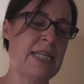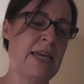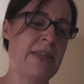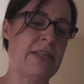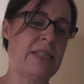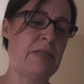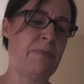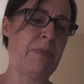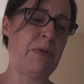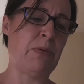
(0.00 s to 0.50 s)

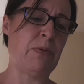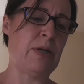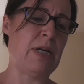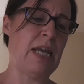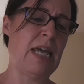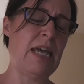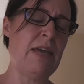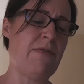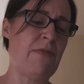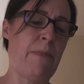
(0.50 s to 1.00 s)
to build an
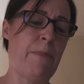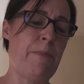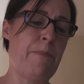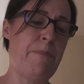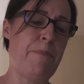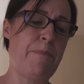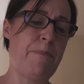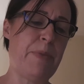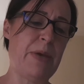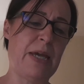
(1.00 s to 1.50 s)
even
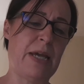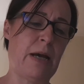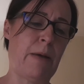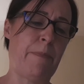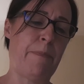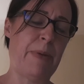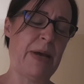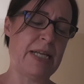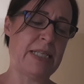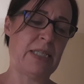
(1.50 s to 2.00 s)
bigger,
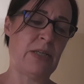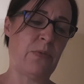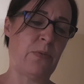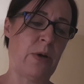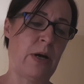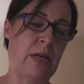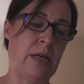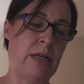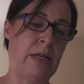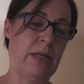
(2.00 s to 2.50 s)
better
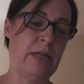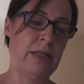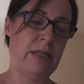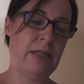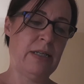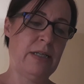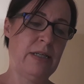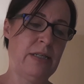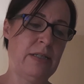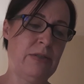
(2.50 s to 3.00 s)
one,"
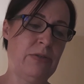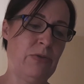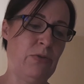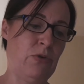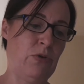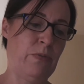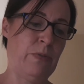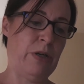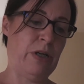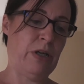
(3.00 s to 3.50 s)

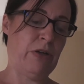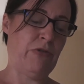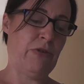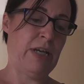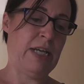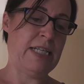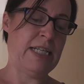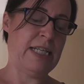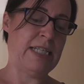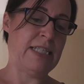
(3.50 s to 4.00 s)
Norman
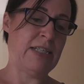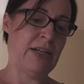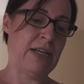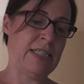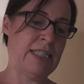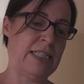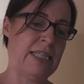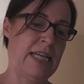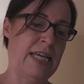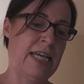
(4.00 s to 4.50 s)
agreed
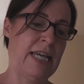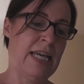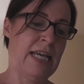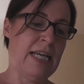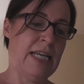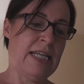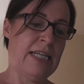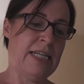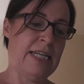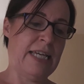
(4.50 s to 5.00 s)
excitedly,
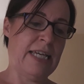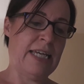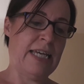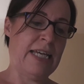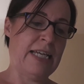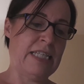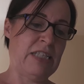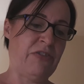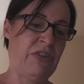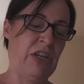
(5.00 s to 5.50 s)
linking
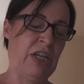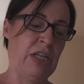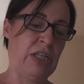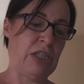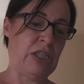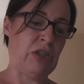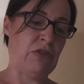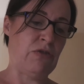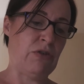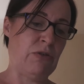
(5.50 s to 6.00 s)
his
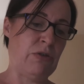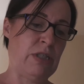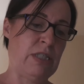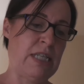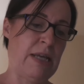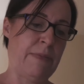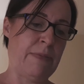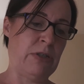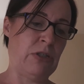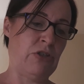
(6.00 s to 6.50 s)
fingers through to
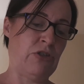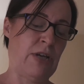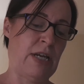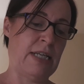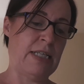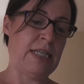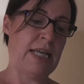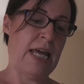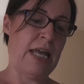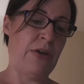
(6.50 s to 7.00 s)

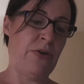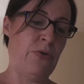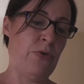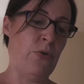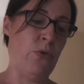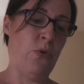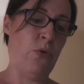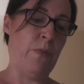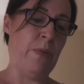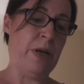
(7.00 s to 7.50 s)
demonstrate.
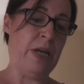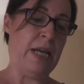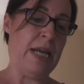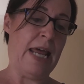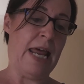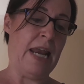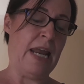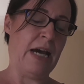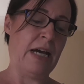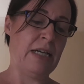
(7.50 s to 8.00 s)
"Norman and
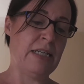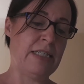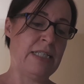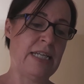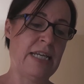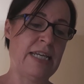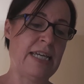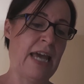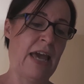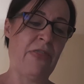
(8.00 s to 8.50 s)
Ella,
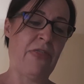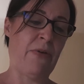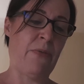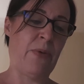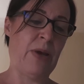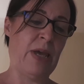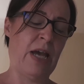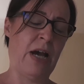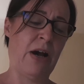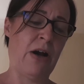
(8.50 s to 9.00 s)
together
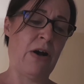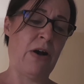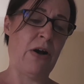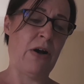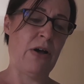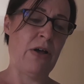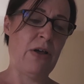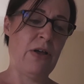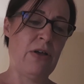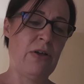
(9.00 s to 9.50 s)
we are
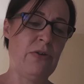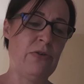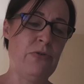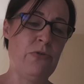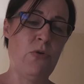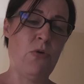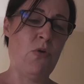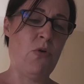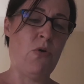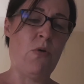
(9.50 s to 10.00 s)

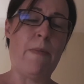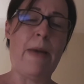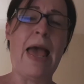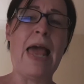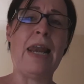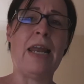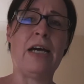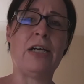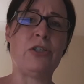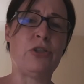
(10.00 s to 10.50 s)

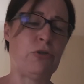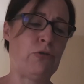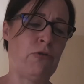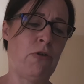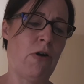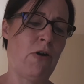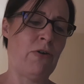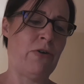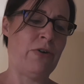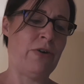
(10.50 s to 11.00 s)

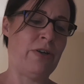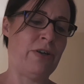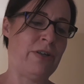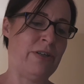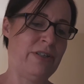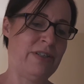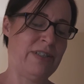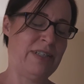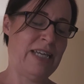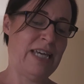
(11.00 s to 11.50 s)
Normellatron,"
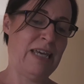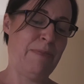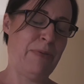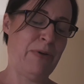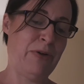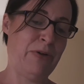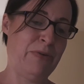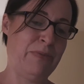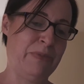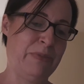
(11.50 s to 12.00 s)
he
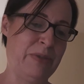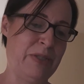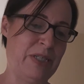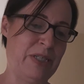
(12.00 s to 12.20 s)
boomed.